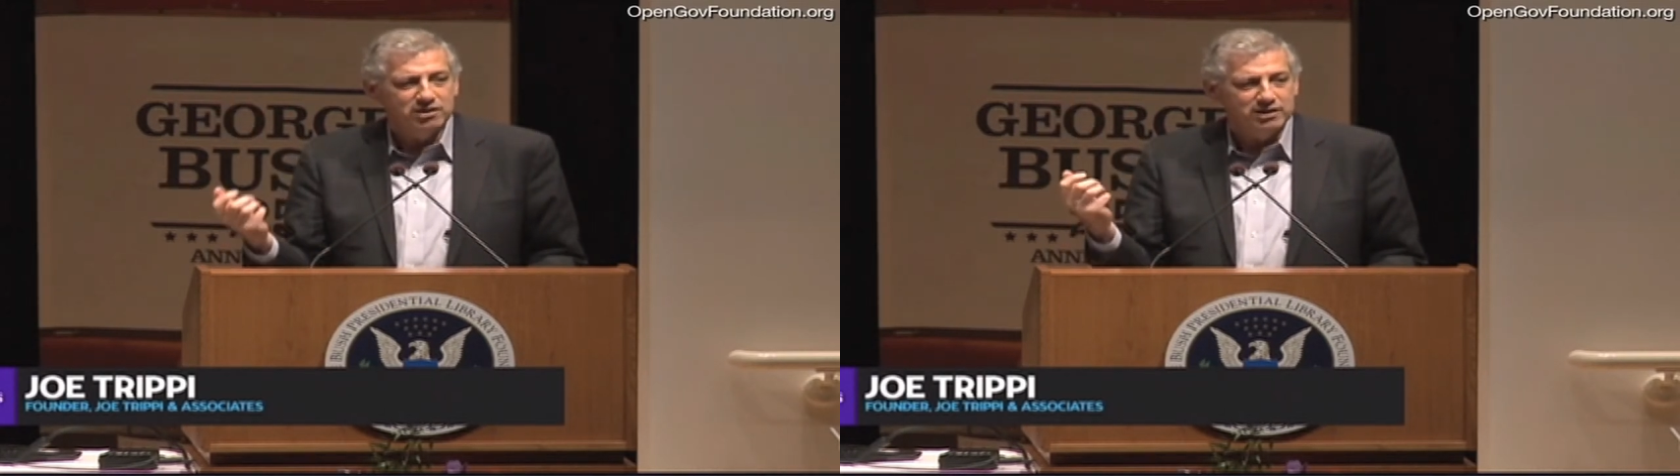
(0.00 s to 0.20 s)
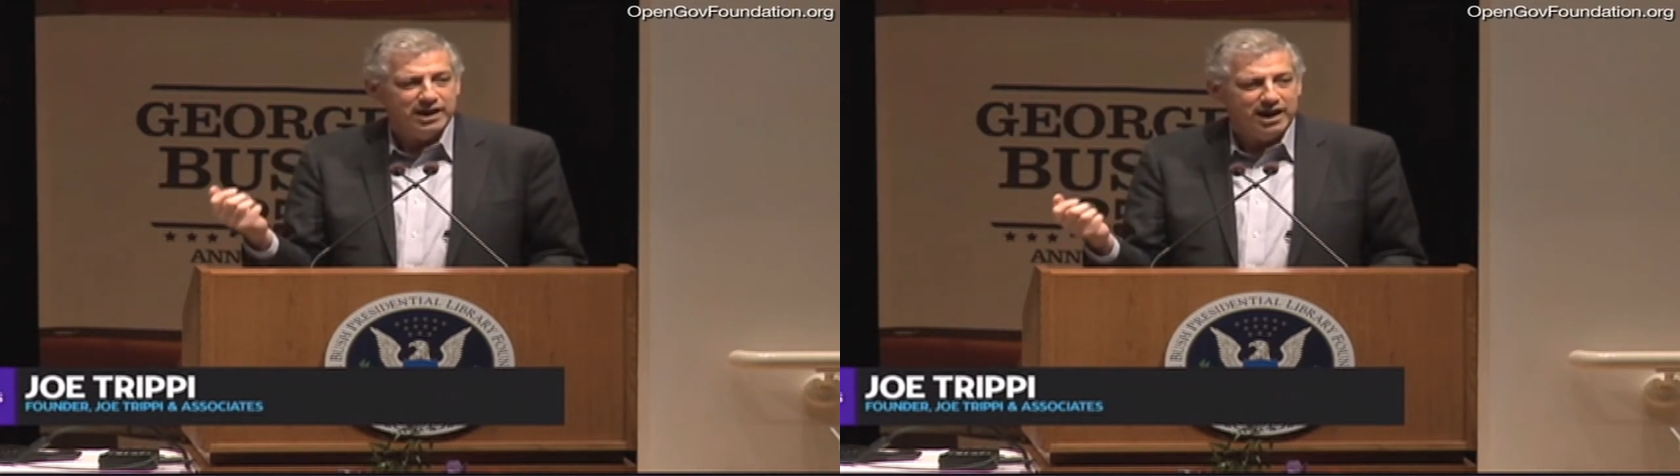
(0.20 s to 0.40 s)

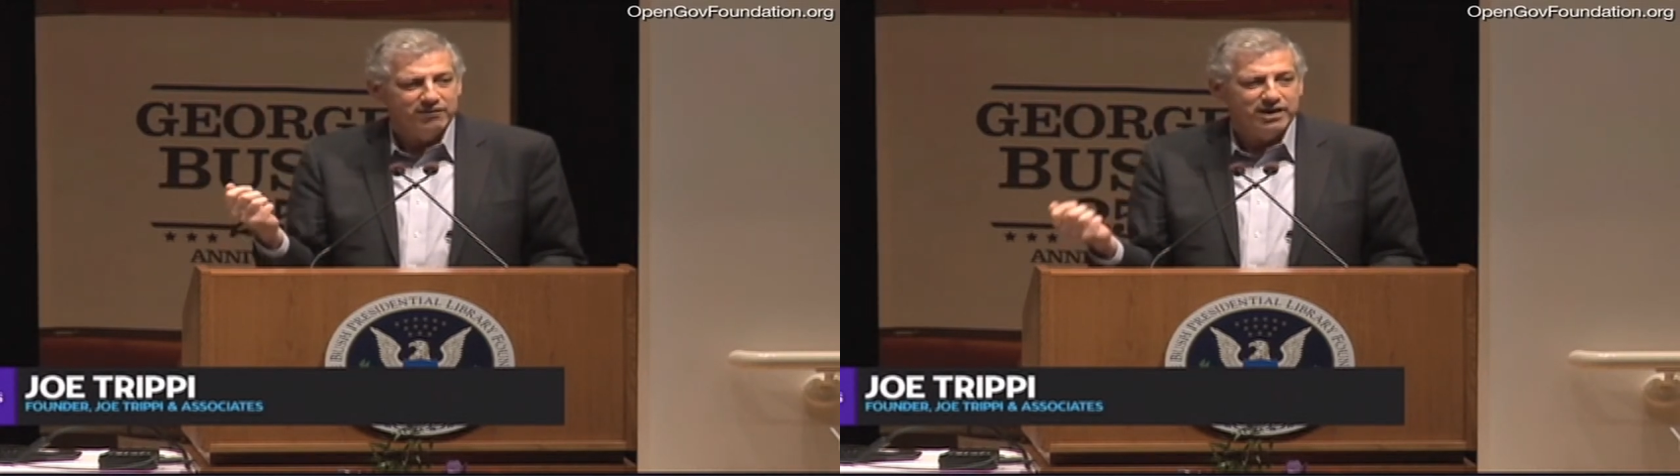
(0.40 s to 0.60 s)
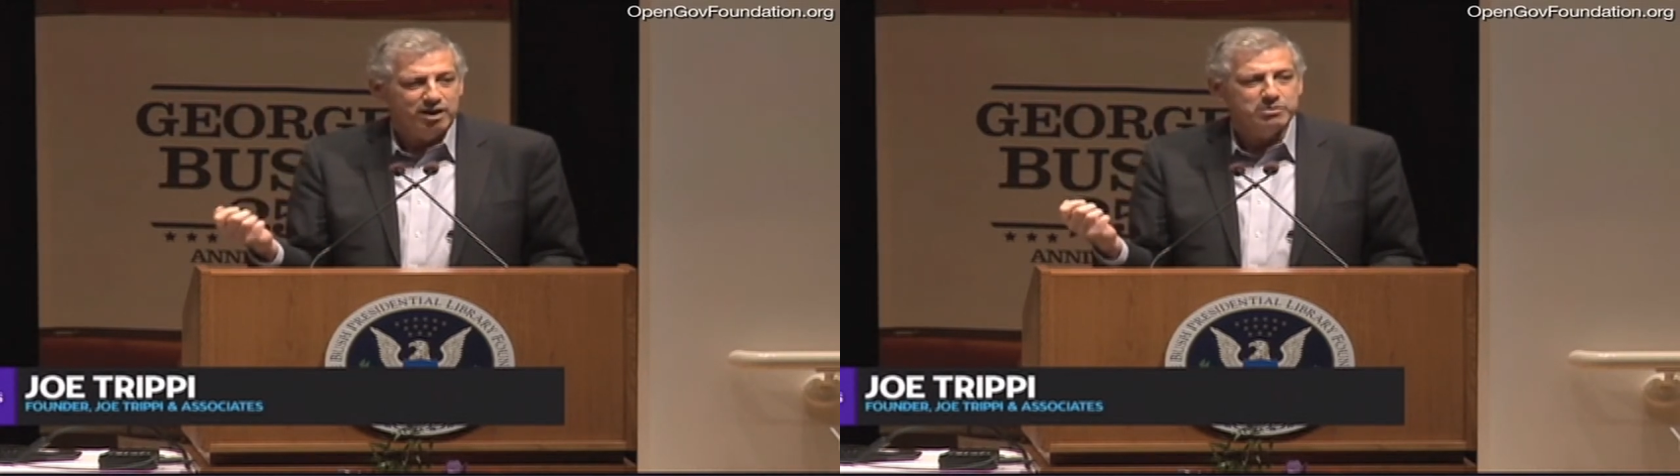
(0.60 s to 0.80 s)
and they
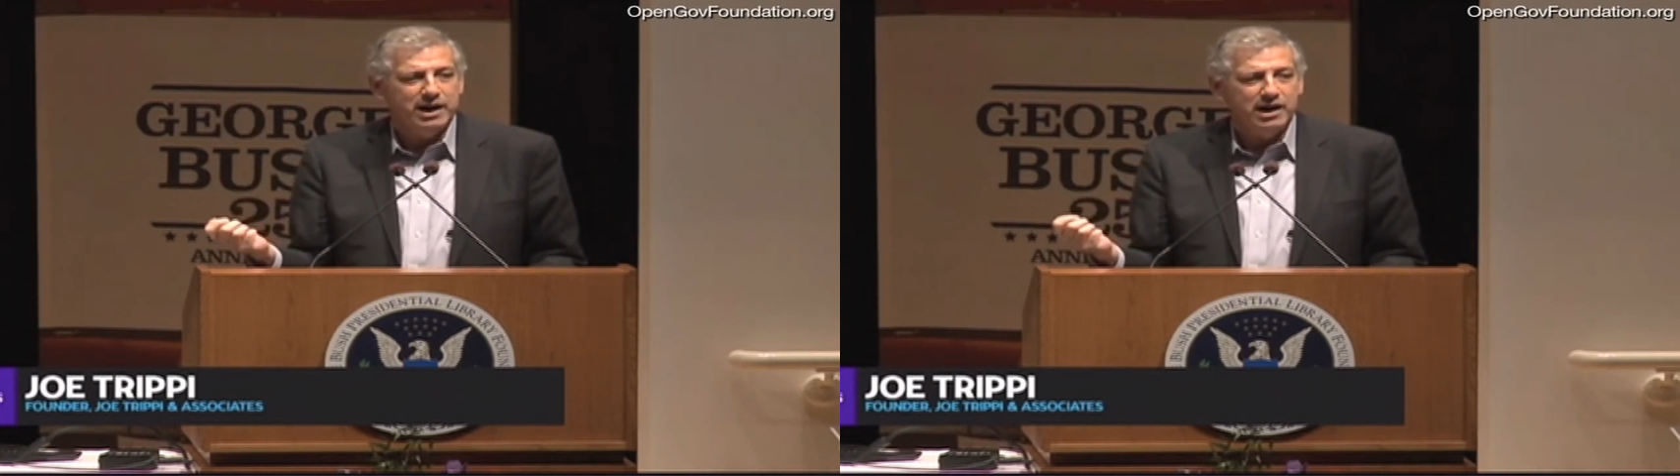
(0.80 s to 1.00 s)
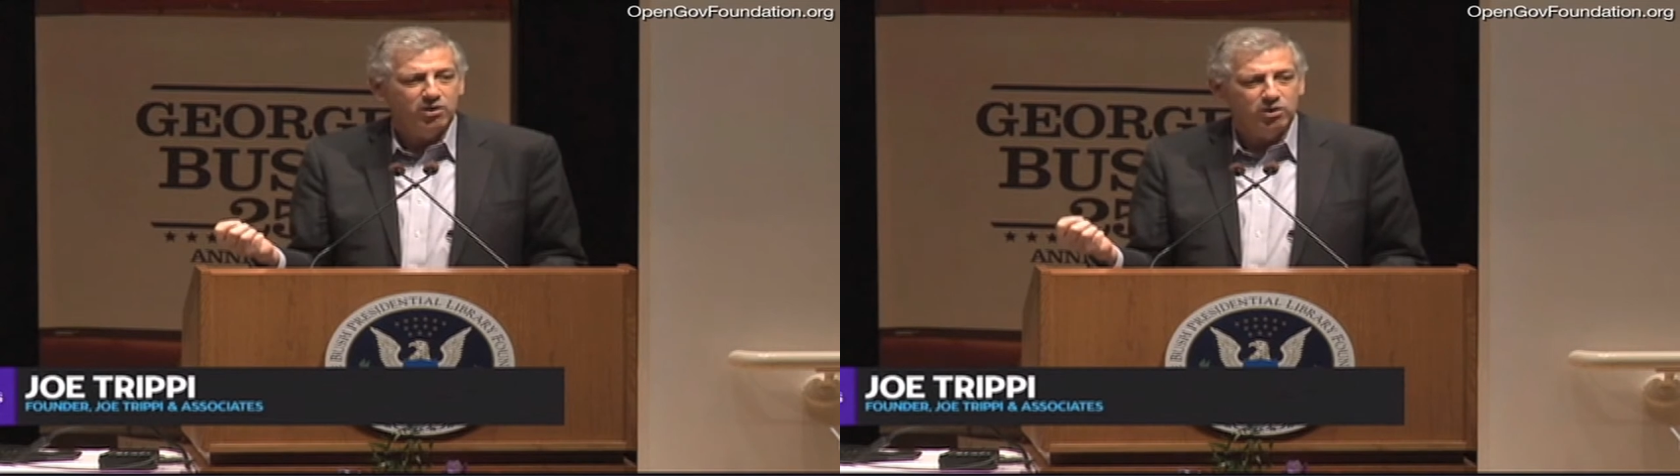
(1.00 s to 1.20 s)
have that
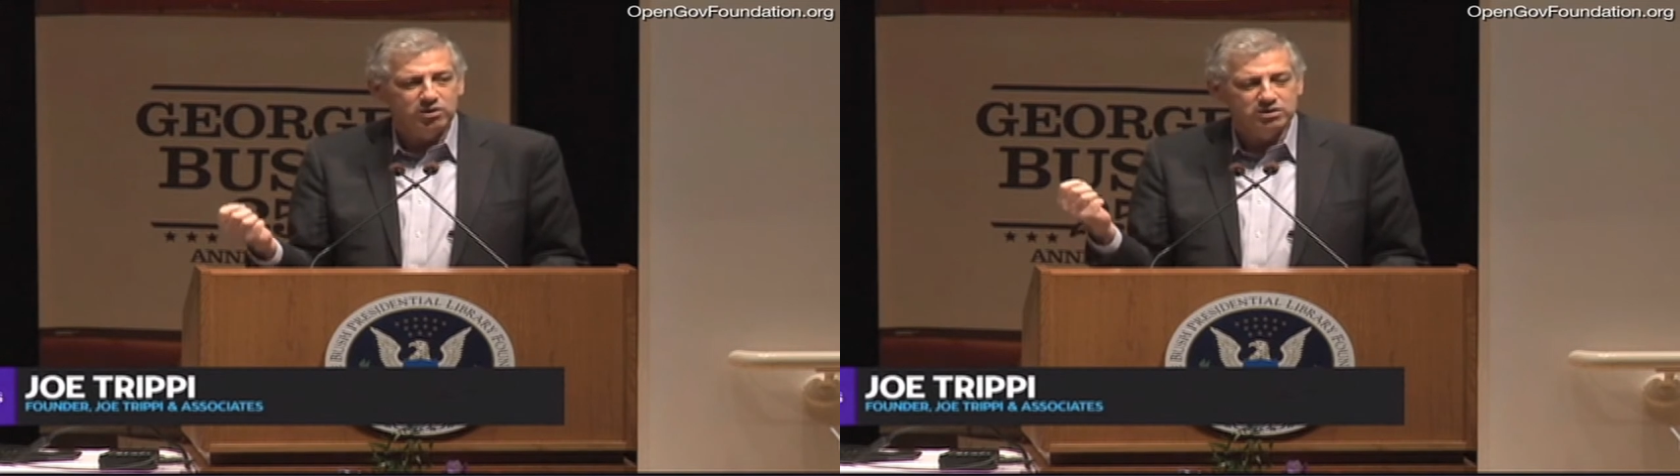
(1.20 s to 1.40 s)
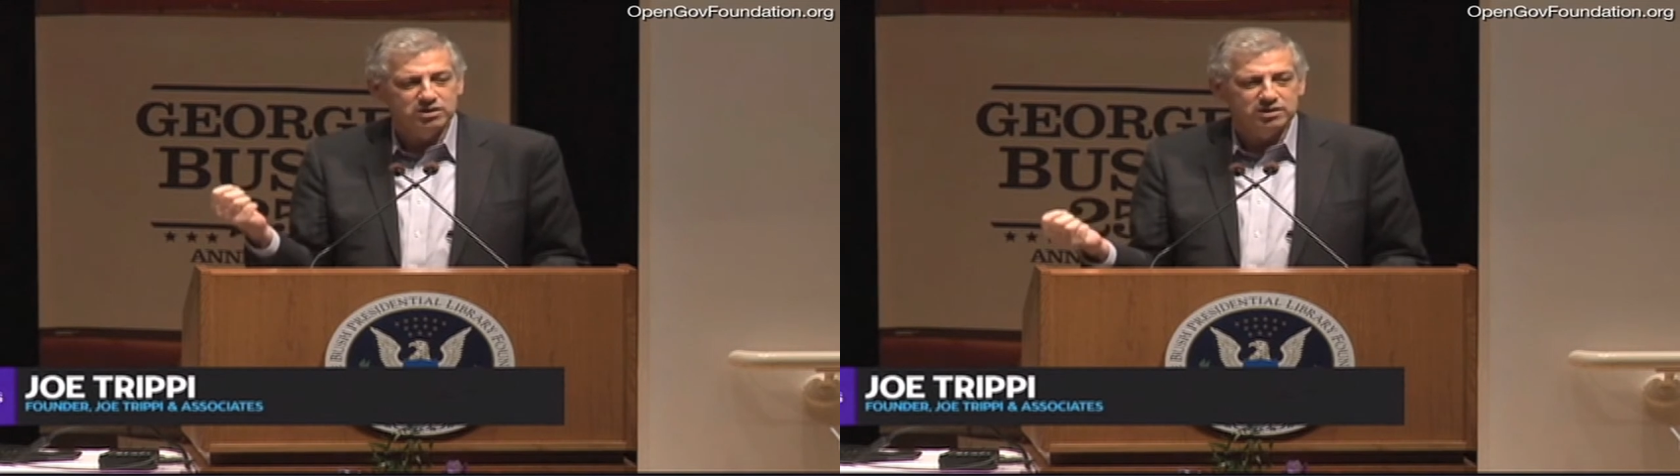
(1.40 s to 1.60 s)
power
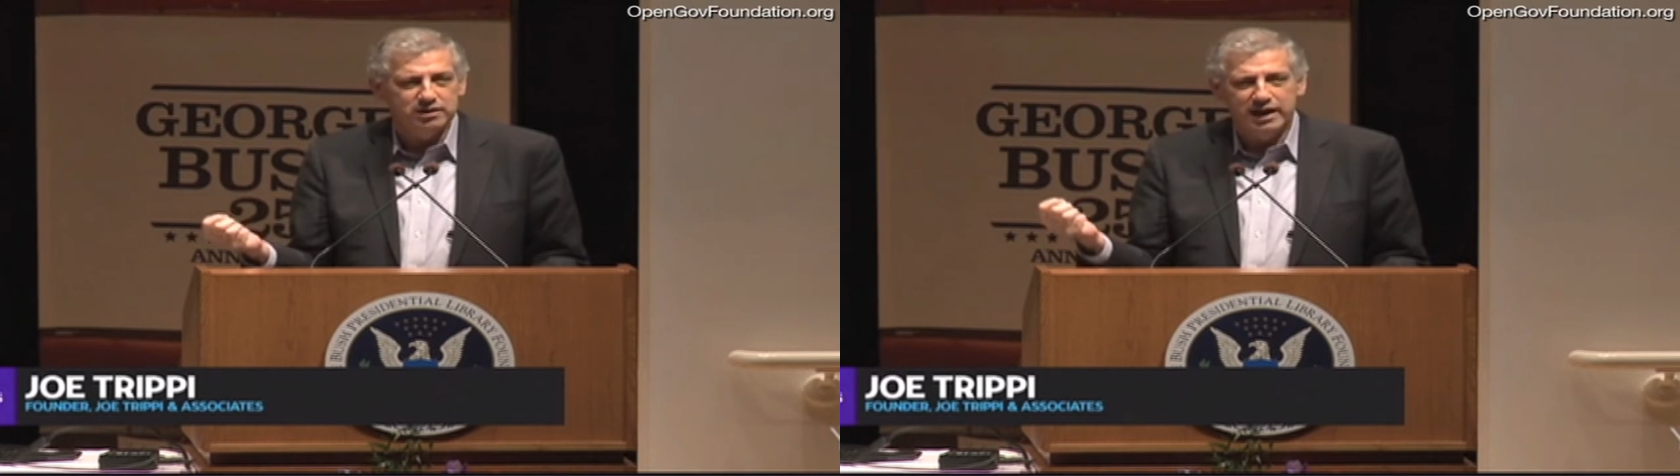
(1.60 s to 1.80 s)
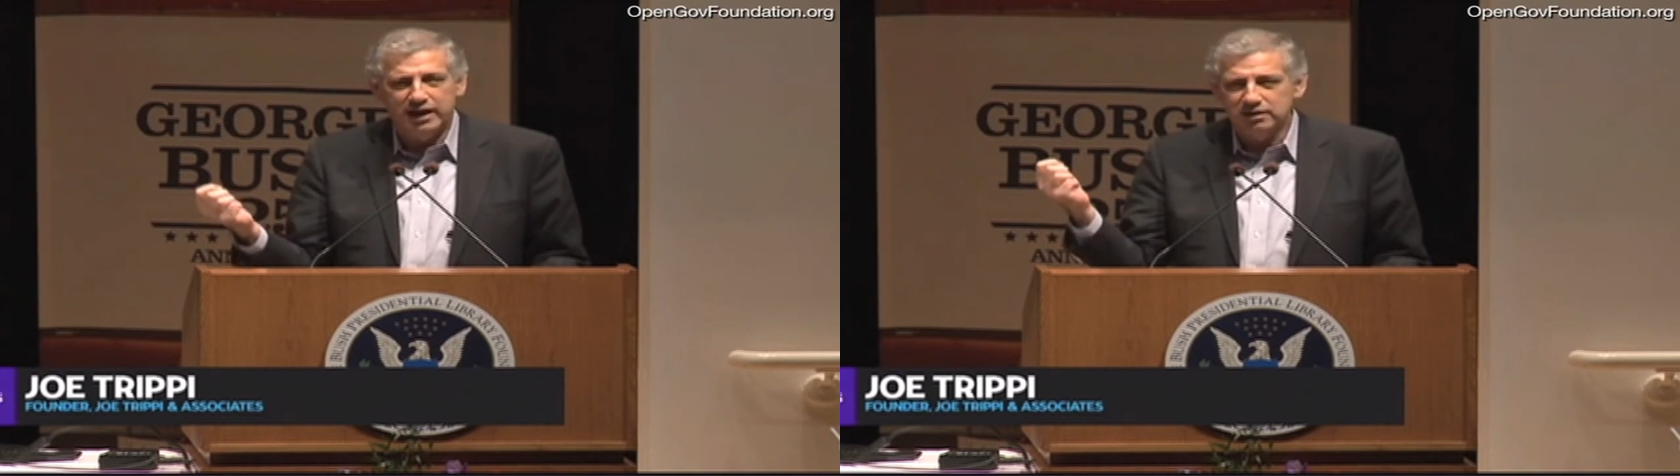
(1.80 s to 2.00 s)
to
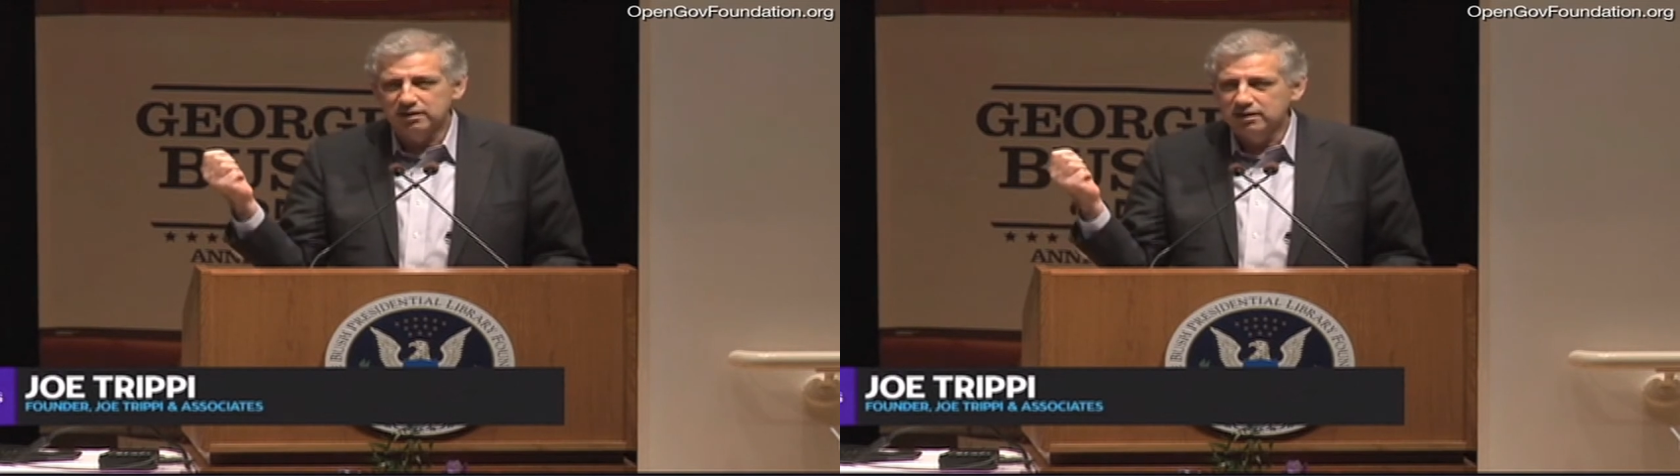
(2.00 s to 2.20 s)
connect,